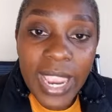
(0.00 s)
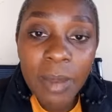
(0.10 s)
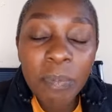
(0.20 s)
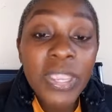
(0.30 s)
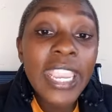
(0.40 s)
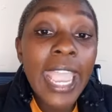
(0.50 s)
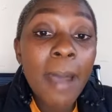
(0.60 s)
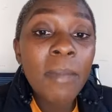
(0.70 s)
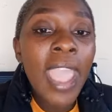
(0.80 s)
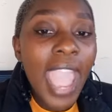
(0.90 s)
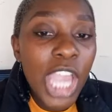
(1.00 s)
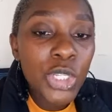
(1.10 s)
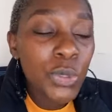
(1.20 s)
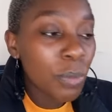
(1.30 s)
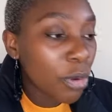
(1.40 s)
p.m. and
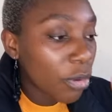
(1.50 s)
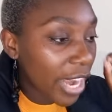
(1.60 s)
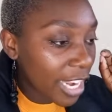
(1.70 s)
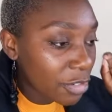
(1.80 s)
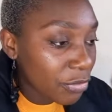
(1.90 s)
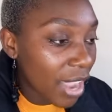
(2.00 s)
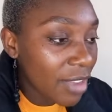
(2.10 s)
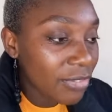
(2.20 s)
tomorrow at 5